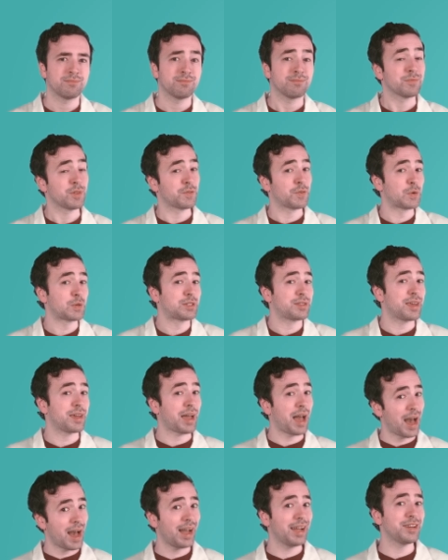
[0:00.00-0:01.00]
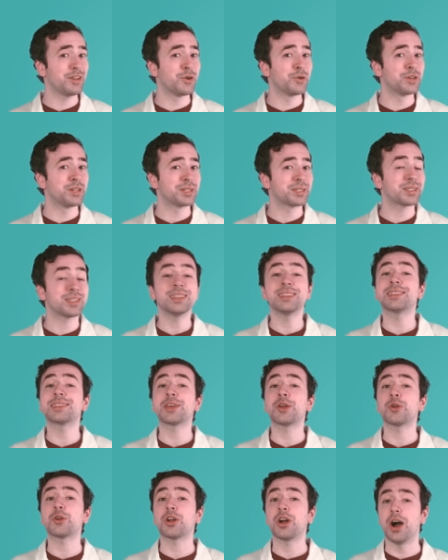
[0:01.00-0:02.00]
The first thing I notice is
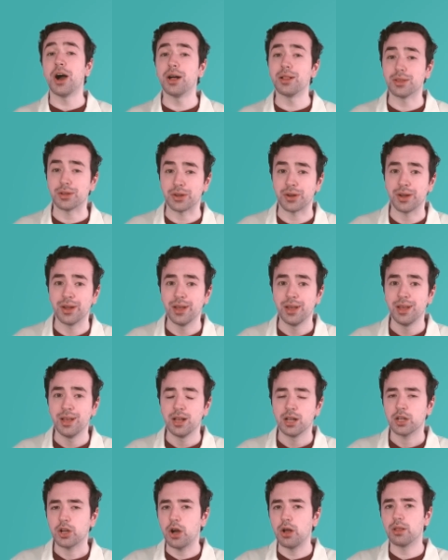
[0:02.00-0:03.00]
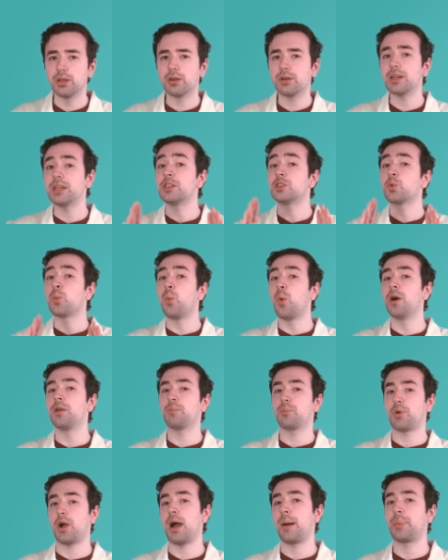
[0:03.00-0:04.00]
their color. Color is
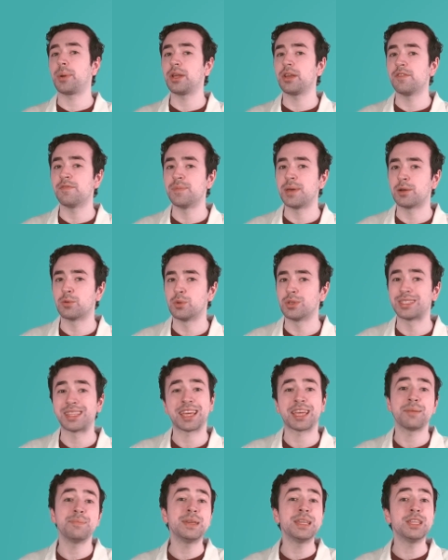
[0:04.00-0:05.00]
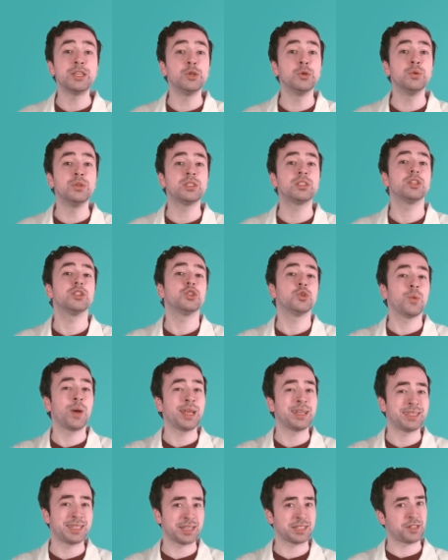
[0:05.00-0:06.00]
one property of minerals that can be used to
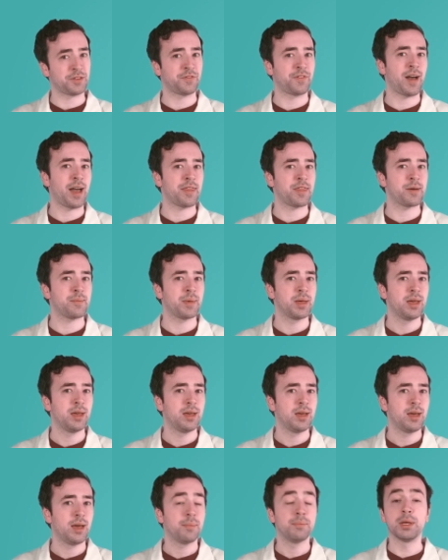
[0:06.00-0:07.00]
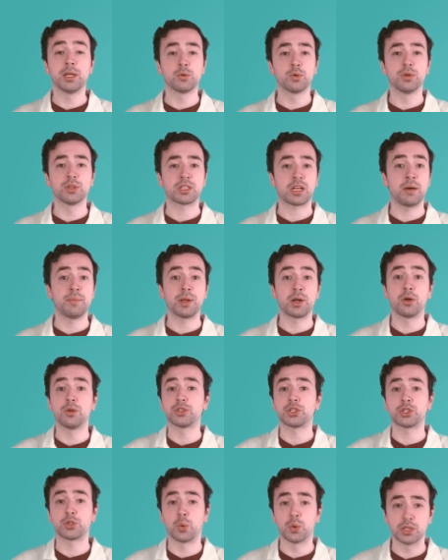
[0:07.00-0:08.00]
identify them. Minerals come in all
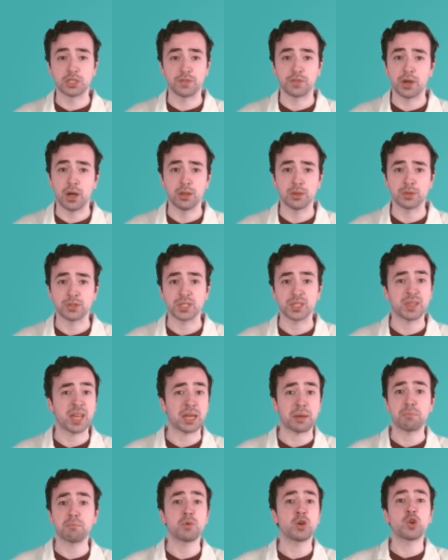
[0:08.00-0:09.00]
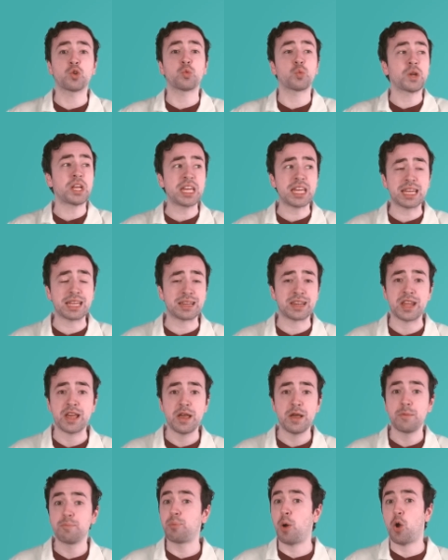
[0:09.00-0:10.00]
sorts of colors, like green,
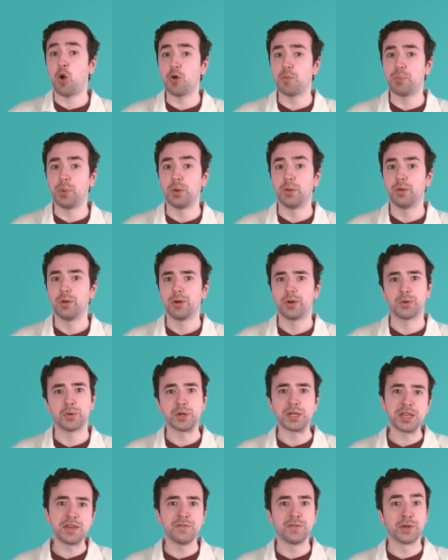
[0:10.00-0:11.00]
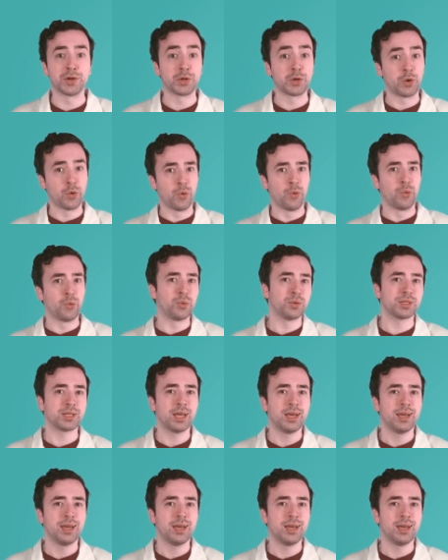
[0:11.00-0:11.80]
purple, or even gold.